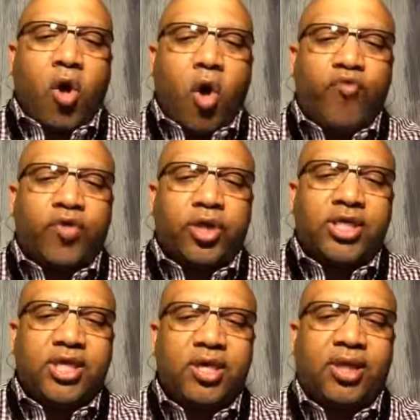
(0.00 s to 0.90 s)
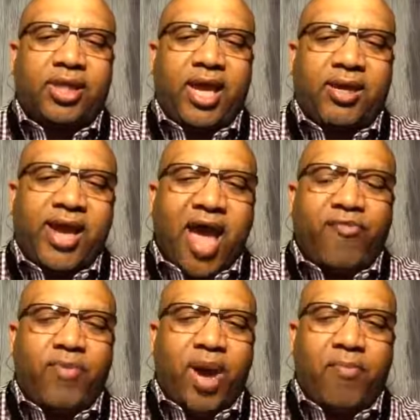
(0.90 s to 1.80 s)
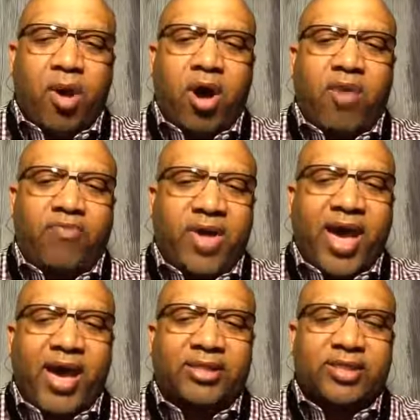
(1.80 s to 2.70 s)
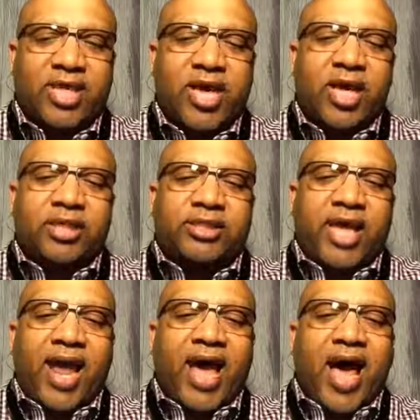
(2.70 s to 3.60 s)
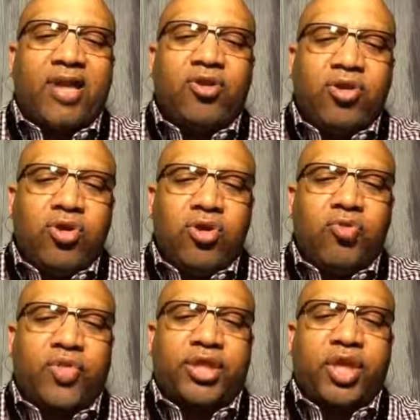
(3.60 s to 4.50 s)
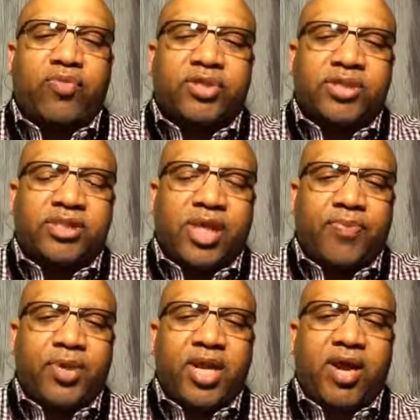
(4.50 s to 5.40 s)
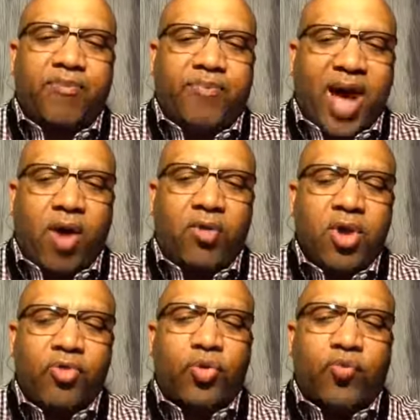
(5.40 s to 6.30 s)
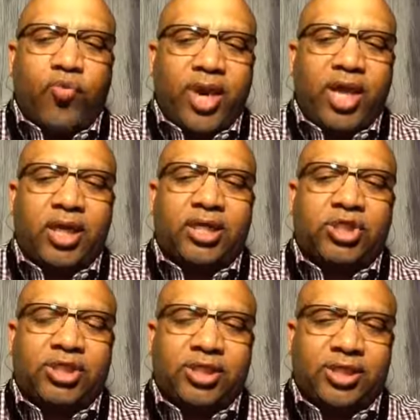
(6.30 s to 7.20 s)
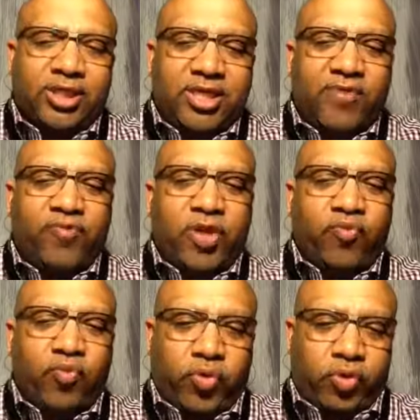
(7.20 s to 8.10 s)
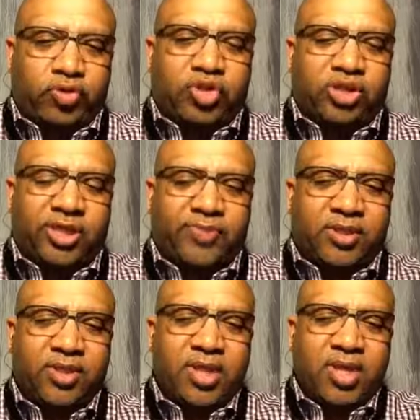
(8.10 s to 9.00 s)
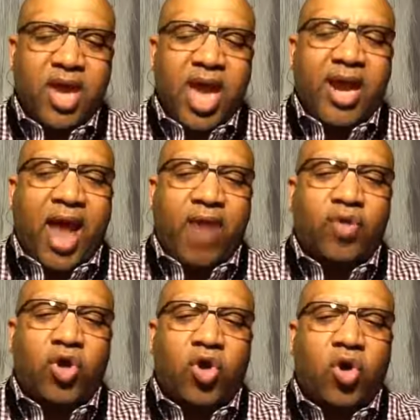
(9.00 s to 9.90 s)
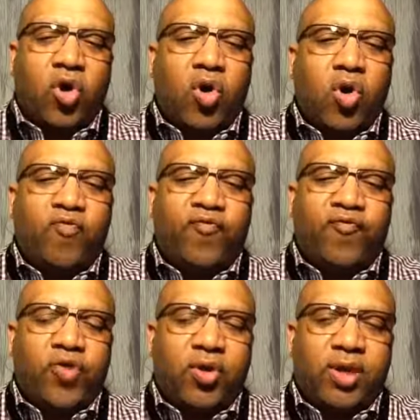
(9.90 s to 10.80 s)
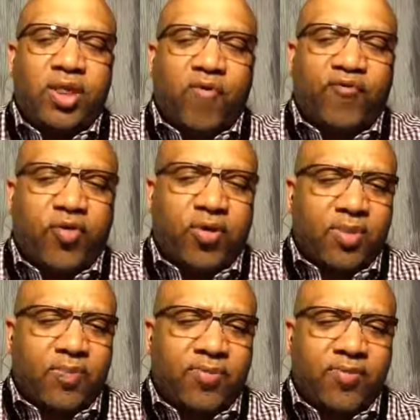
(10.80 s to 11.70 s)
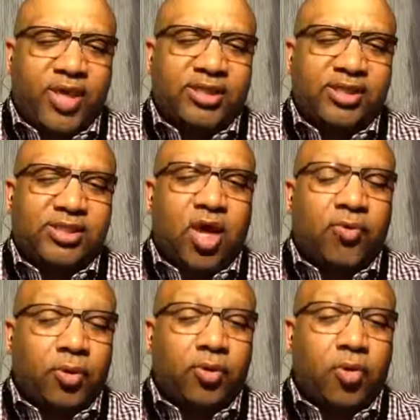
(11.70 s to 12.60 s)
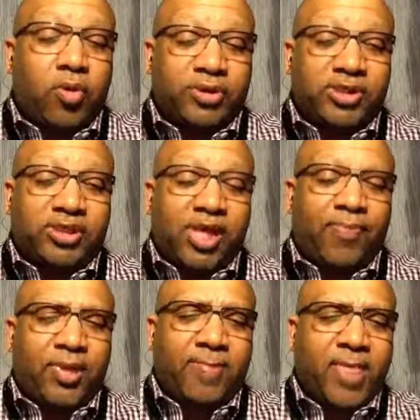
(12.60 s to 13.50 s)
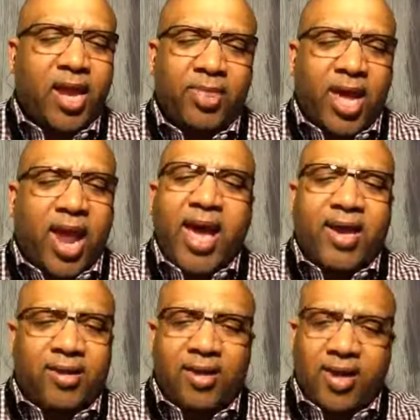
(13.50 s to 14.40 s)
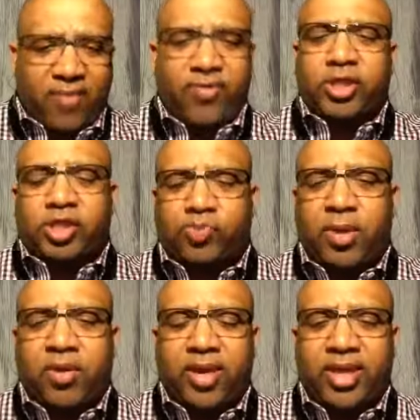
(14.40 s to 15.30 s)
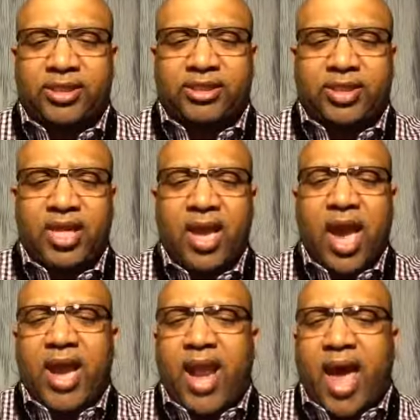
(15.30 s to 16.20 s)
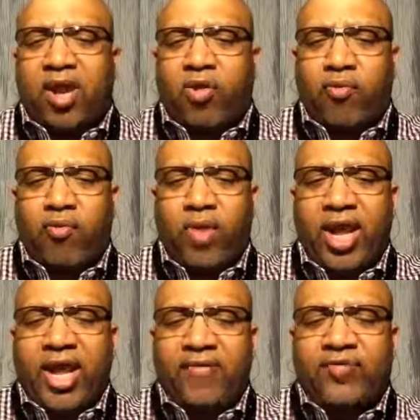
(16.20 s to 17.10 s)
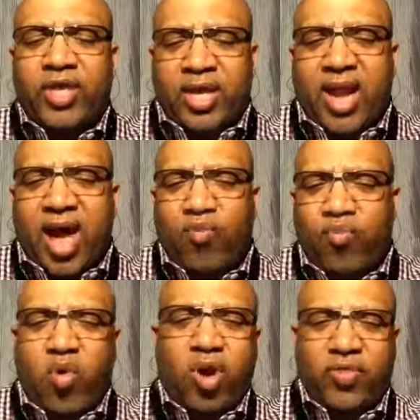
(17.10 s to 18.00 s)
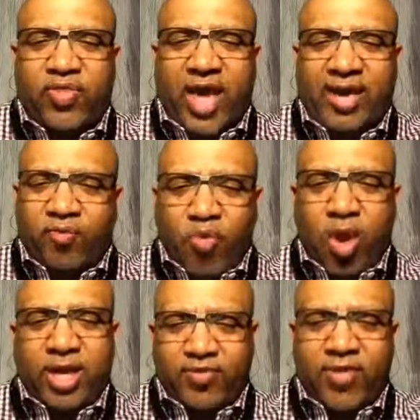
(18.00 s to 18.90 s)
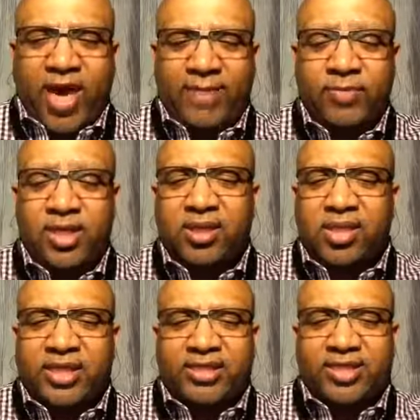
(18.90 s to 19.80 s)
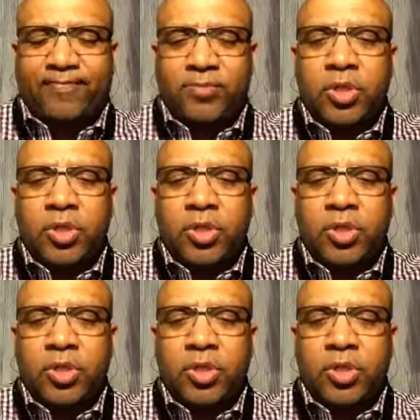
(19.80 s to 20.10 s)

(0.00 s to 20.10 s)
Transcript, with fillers: over a year later, after my mom passed, is that I knew that there was something about the way that she lived and worshiped. And I recall feeling the very presence of the Lord, something that I had never experienced. And I craved and I want that, wanted that. Listen,